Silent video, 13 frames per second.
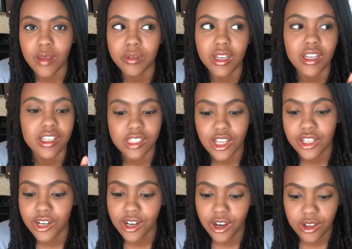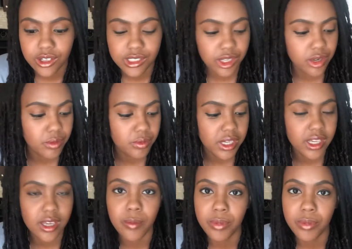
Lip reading: because your girl is gonna be